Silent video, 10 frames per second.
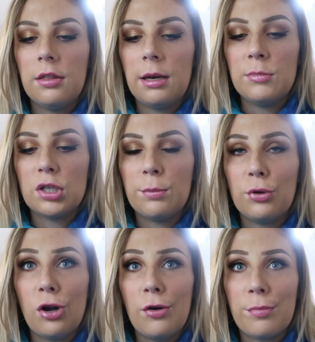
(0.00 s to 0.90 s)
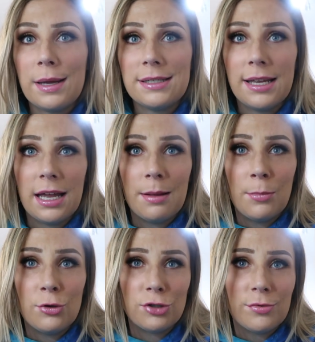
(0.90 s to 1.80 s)
that I'm just gonna put on with my Tana
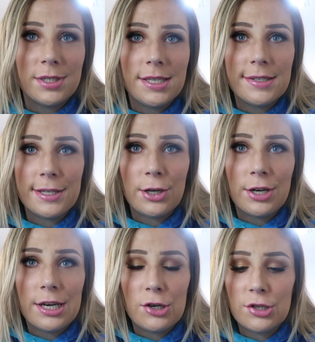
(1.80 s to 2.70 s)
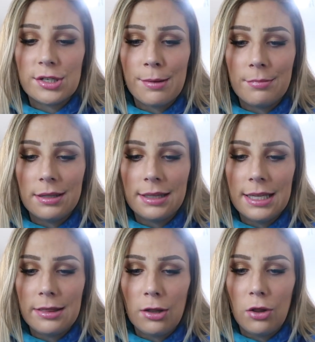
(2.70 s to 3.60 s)
Mojo Dizzy hoodie to just
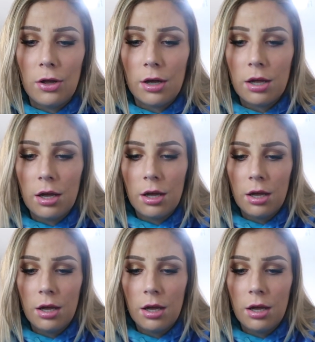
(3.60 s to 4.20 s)
complete the look.